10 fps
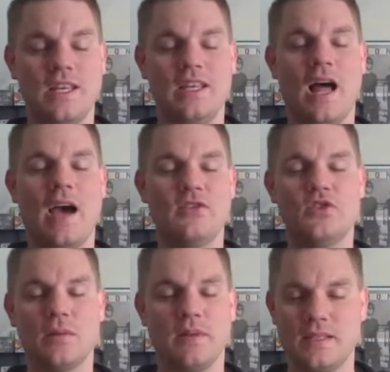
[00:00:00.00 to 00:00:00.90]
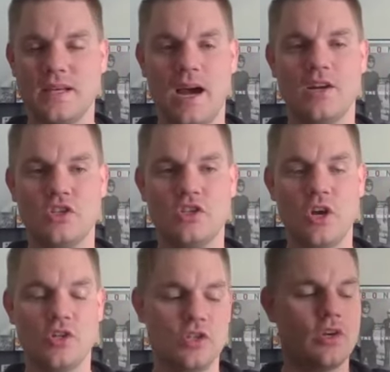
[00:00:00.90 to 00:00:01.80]
he live streamed the entire
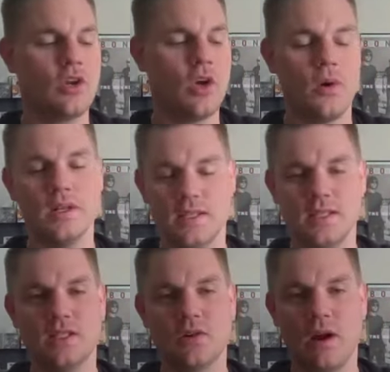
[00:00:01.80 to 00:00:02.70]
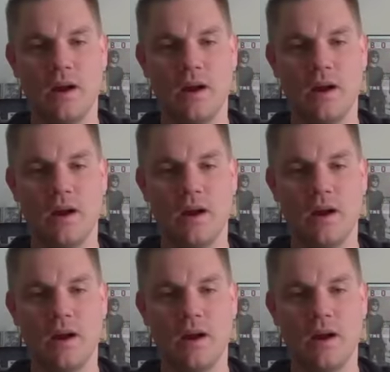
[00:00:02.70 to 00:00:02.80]
show, so you can go on his which Instagram.